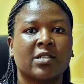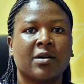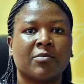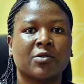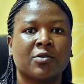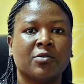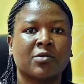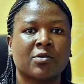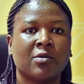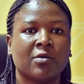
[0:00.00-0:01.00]
time to do
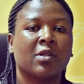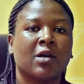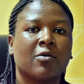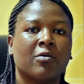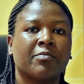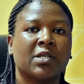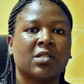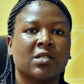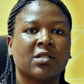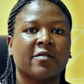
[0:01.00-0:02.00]
so. With the
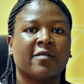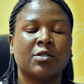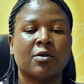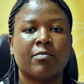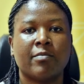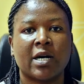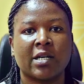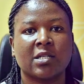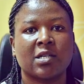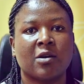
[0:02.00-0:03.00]
competitive job
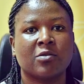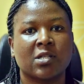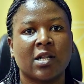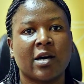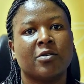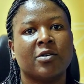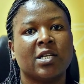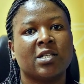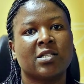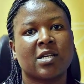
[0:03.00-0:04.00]
market out there, you
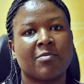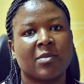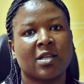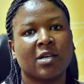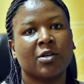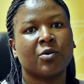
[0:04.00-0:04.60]
need something